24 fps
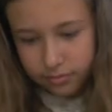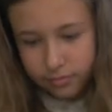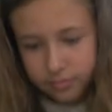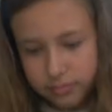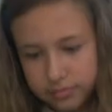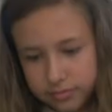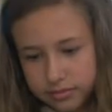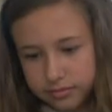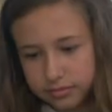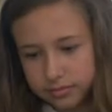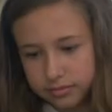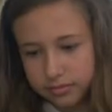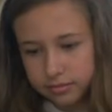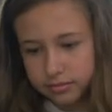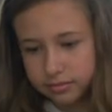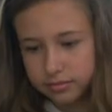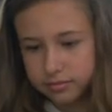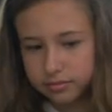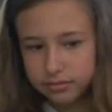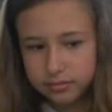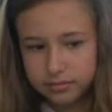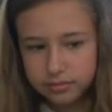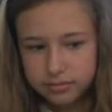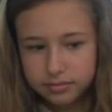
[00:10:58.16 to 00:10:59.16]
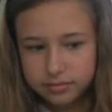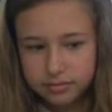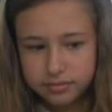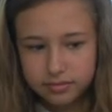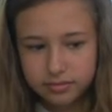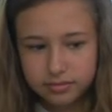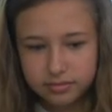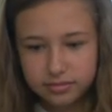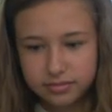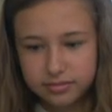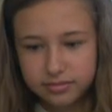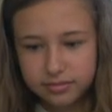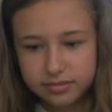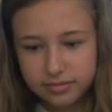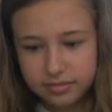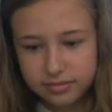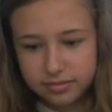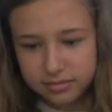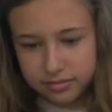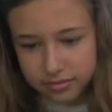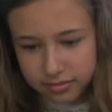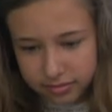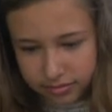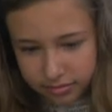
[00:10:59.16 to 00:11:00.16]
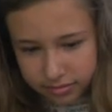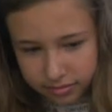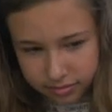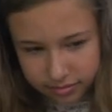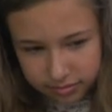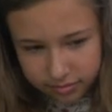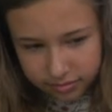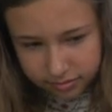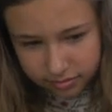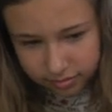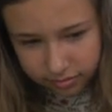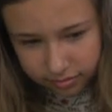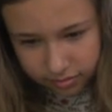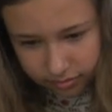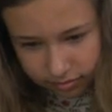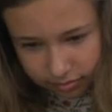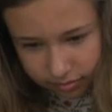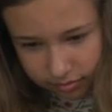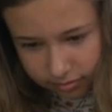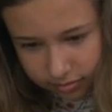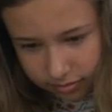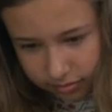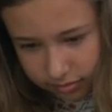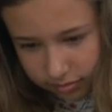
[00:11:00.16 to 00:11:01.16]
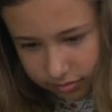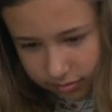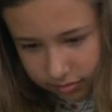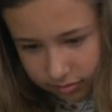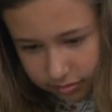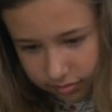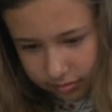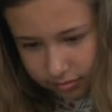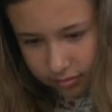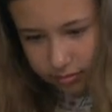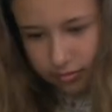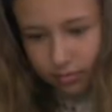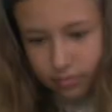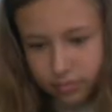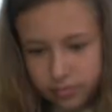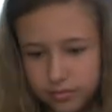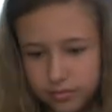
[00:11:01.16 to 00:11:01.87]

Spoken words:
(not speaking)